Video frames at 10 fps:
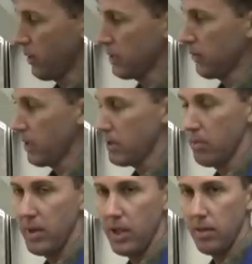
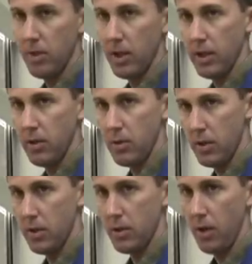transfection medium that I use
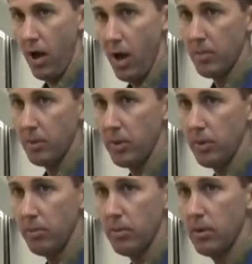is
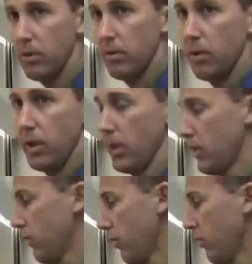Optimum.
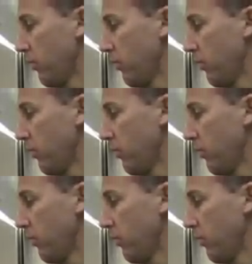It's from